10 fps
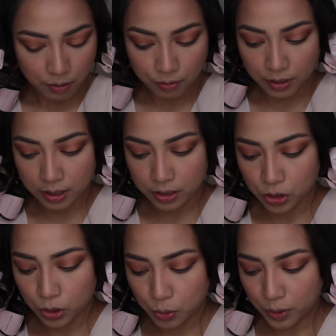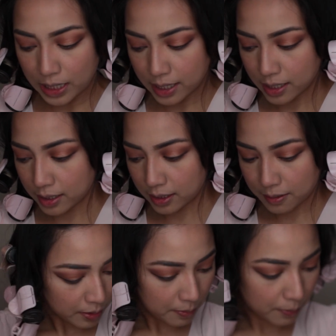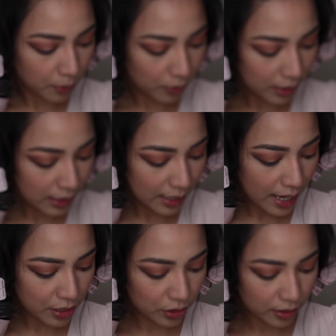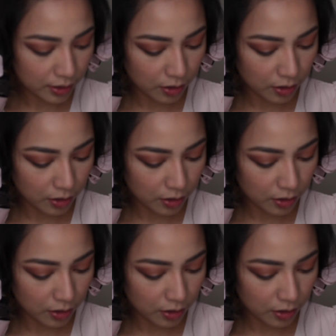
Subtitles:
What we want to do is put the lashes